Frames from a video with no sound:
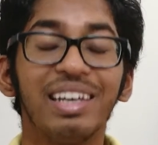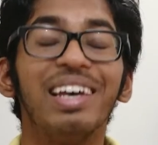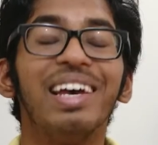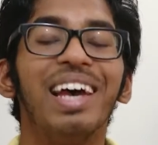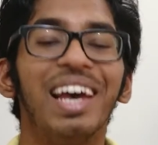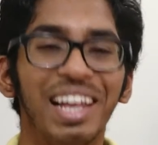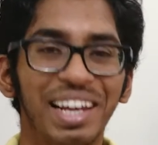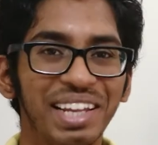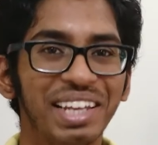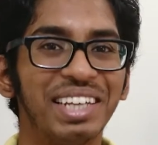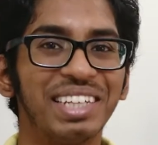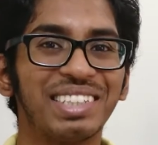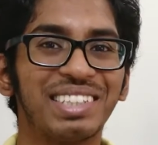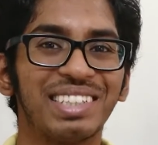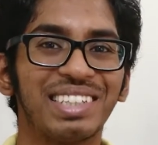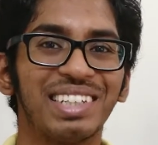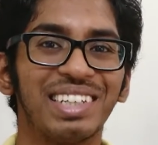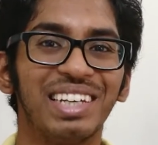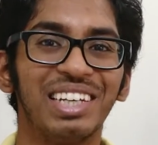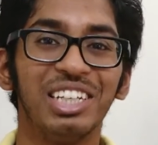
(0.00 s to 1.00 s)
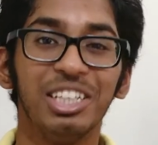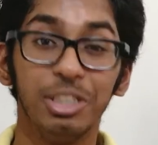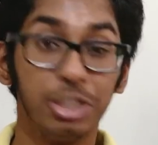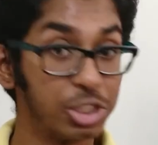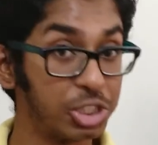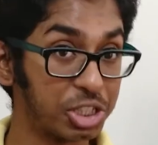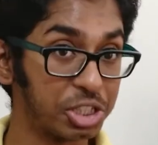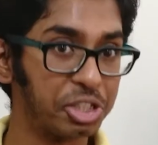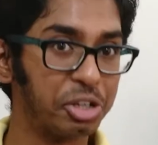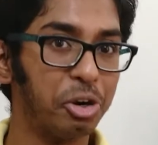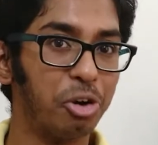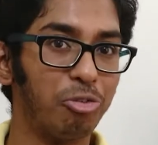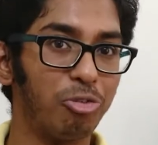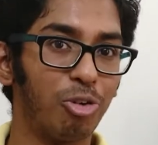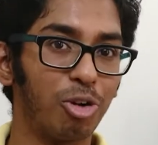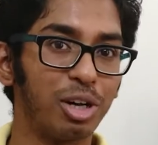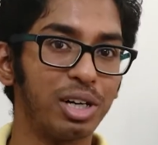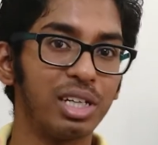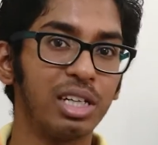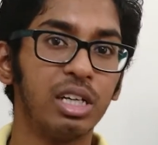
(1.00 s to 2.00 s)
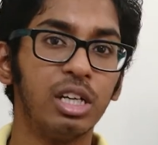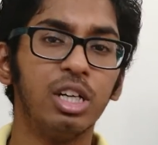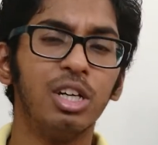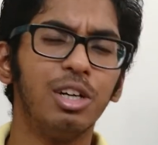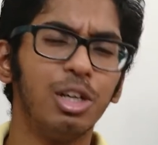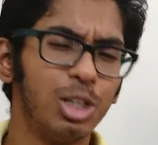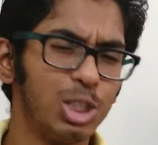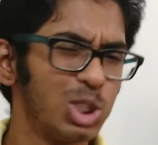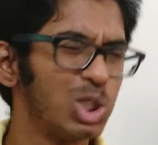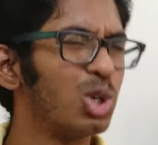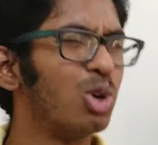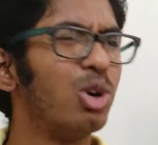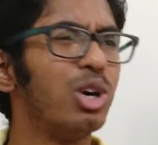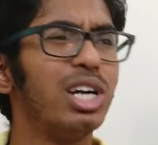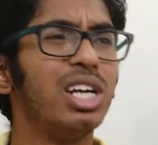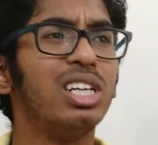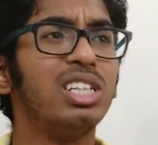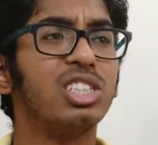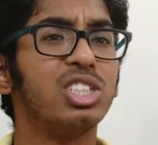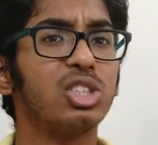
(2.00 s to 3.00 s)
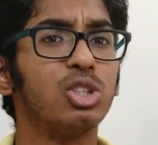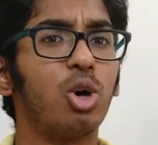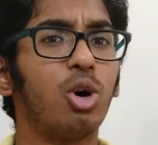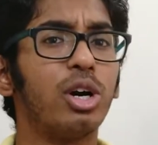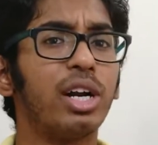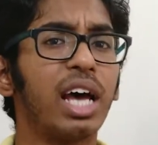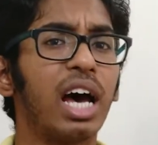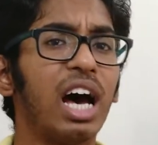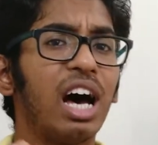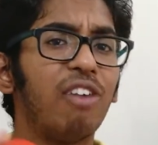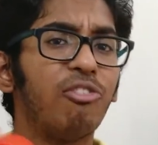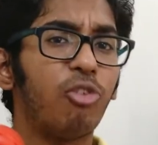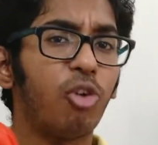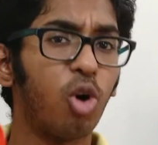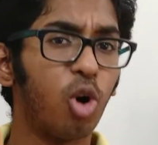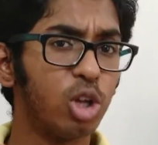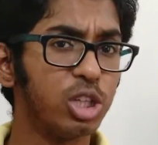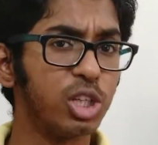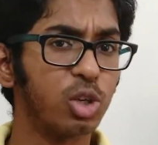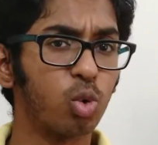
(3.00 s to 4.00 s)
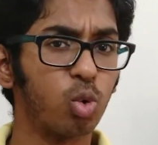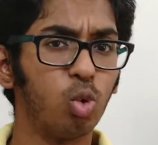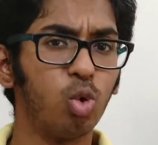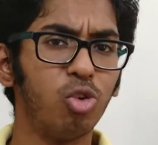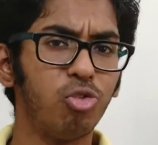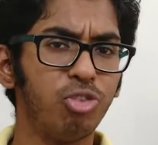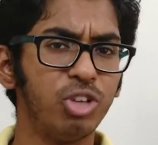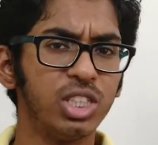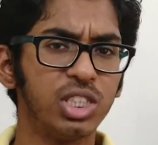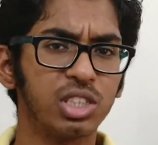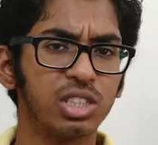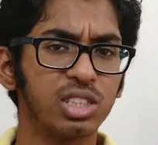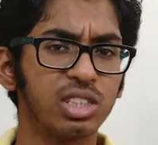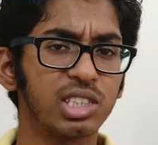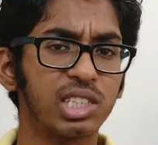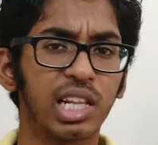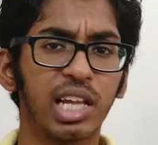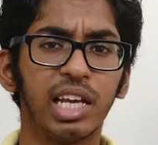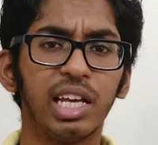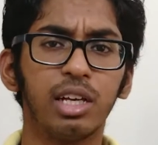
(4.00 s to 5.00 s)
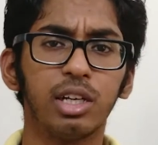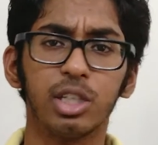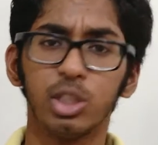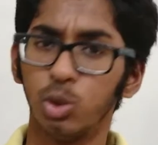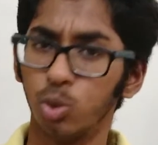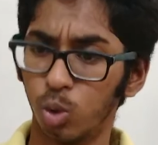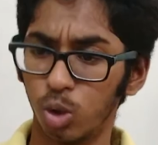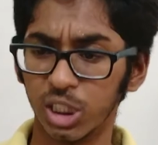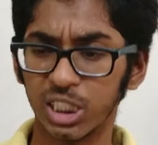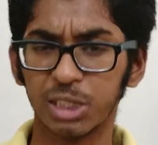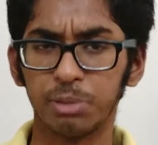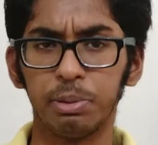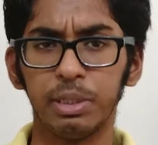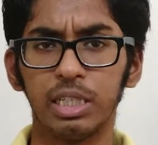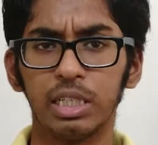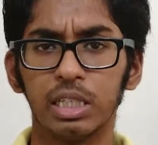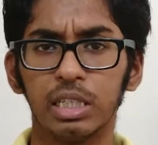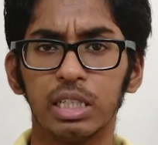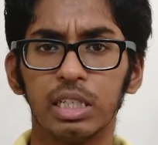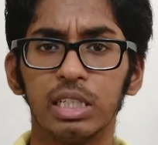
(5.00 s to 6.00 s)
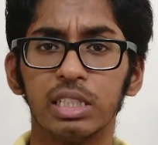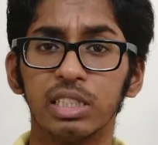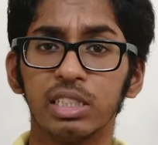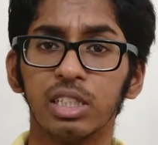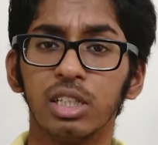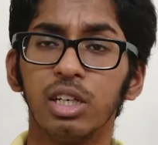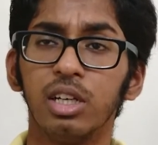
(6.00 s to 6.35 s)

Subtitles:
Hell yes, you should go for it. Sure, it does not have all the cool features like dual speakers,